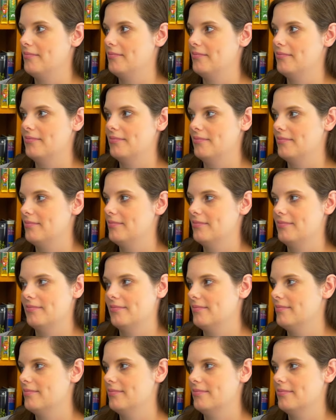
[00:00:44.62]

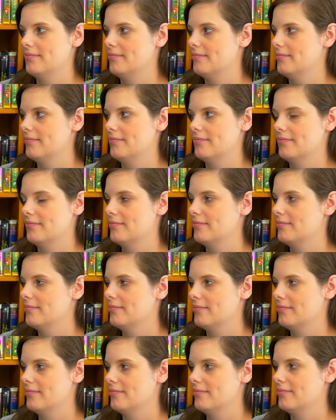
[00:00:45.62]

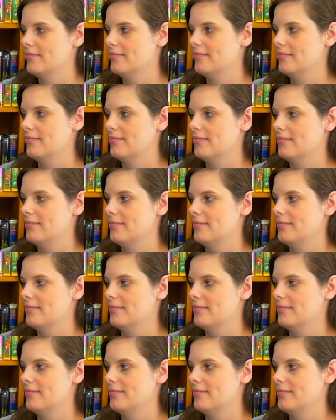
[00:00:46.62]
(not speaking)